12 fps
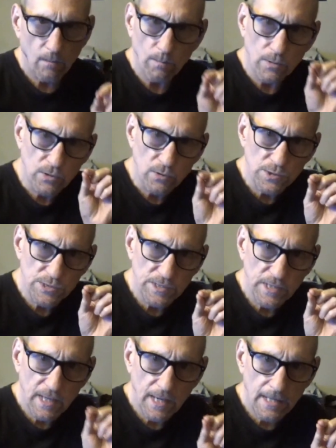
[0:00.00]
but using the
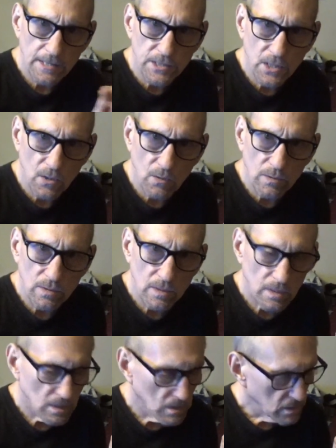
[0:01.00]
guide tone
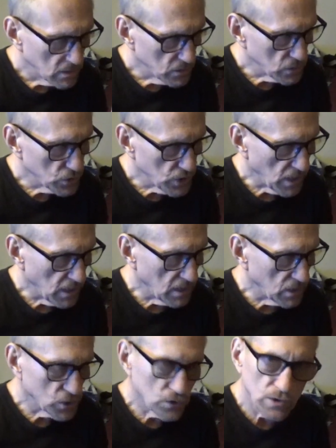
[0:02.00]
to
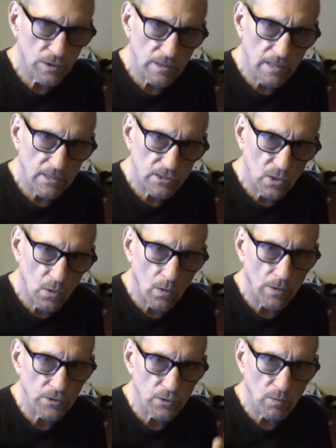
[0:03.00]
change to the next
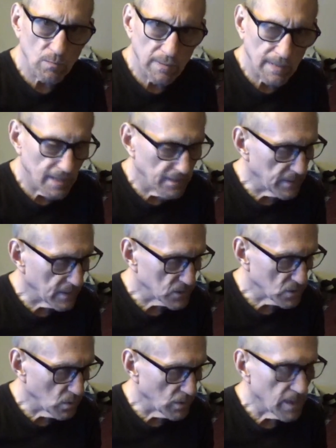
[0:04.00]
chord, to imply the next
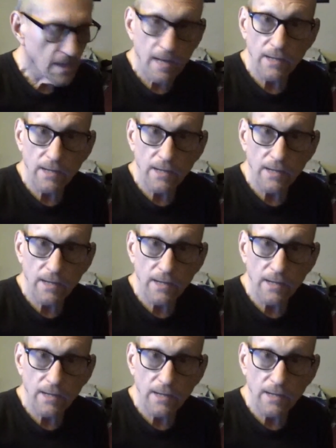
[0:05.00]
chord.